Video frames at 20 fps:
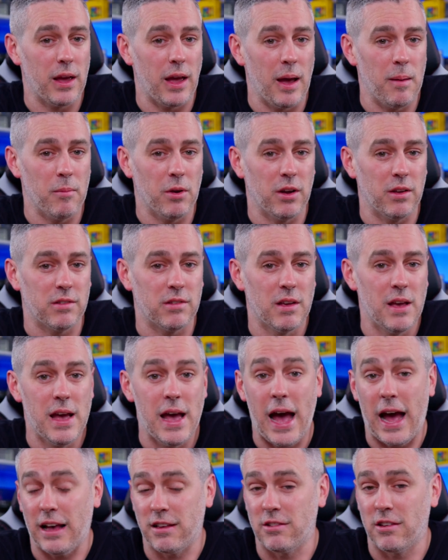game nights,
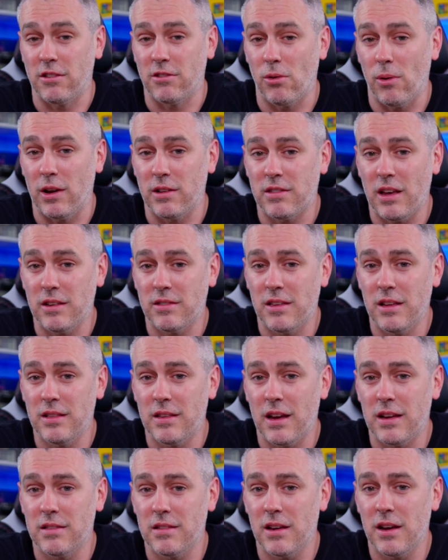access to our testing
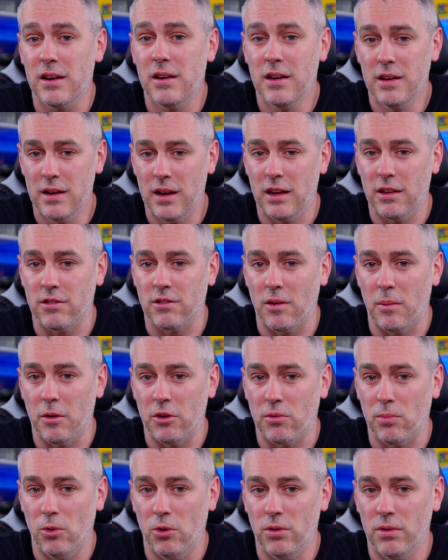data, and so
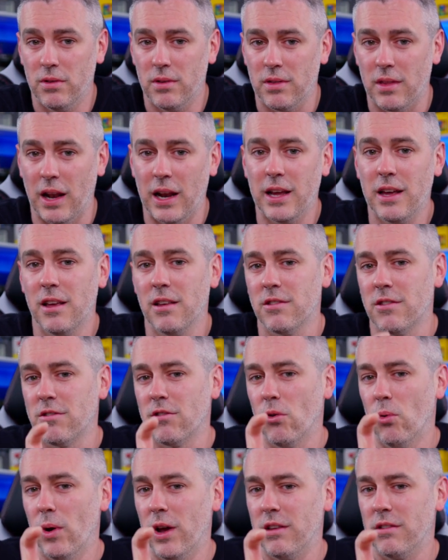much more. The link is, as
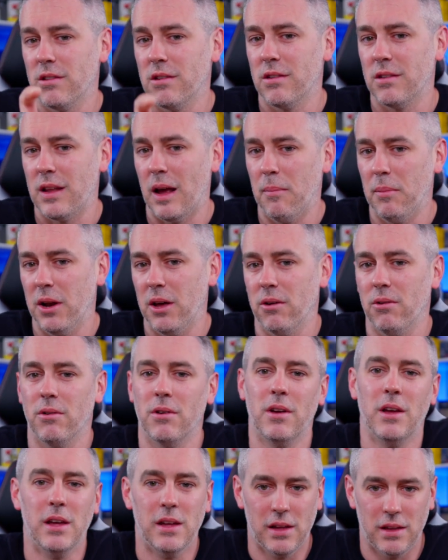always, down below.
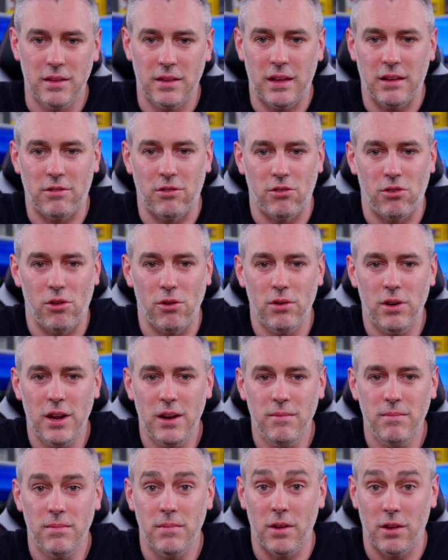Thanks for tuning in,
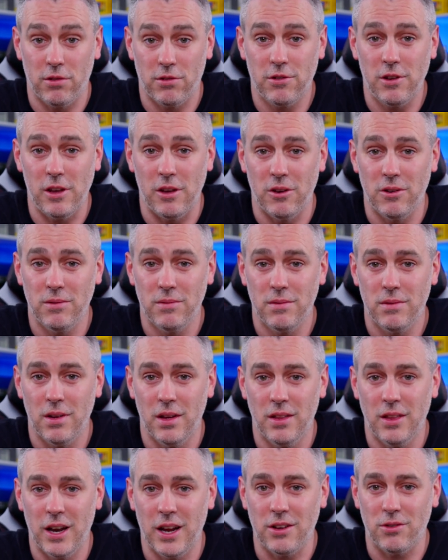and I'll see you
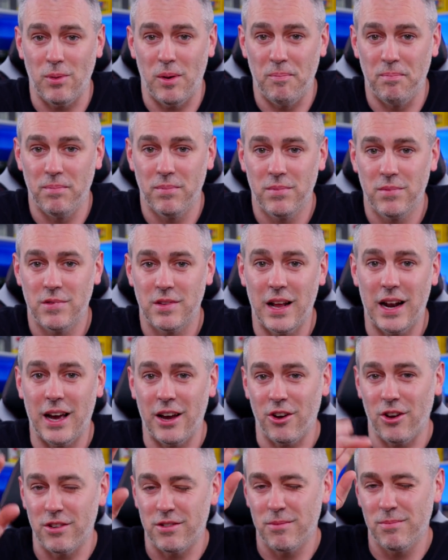in the next one. See you later,
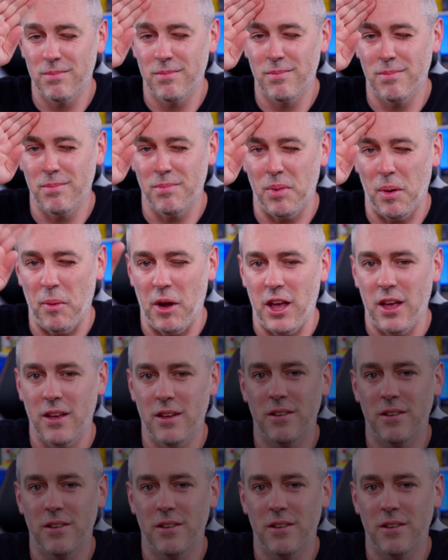guys. Bye-bye.